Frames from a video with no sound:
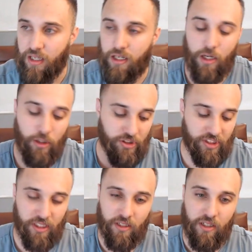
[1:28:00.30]

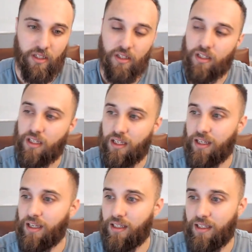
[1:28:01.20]
Notion,
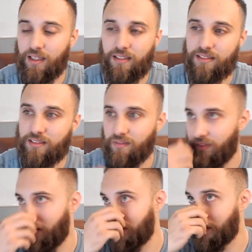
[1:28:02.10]
it's
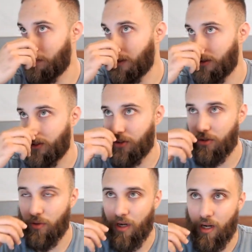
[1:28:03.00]
very similar
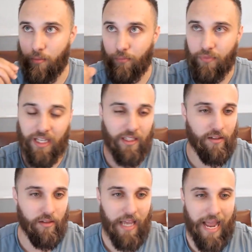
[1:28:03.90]
to like
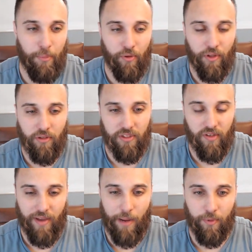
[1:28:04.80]
Apple Notes. If
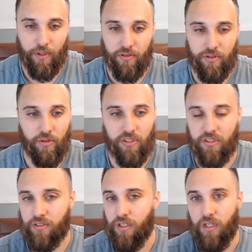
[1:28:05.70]
you have Apple Notes, you can
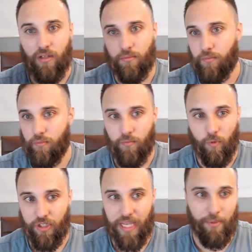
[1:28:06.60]
just
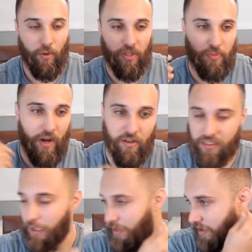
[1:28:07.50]
where you type it on one spot, you can
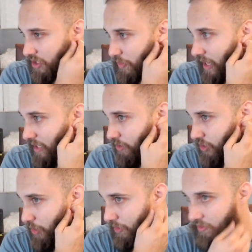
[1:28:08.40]
type it on another spot and it'll
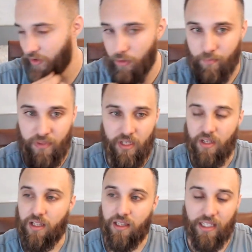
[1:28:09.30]
show up on the phone.
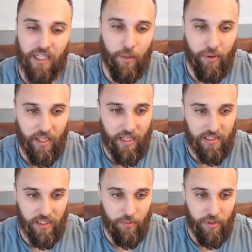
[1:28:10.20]
ClickUp again is
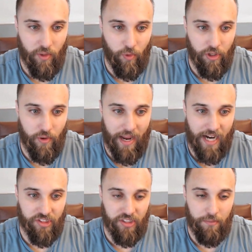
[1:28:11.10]
going to be where you
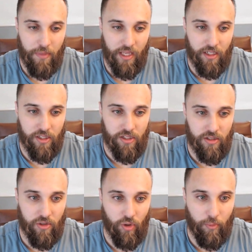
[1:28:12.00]
actually manage
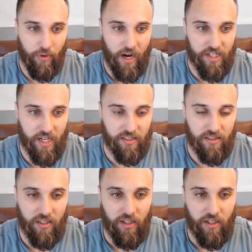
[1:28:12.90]
your projects.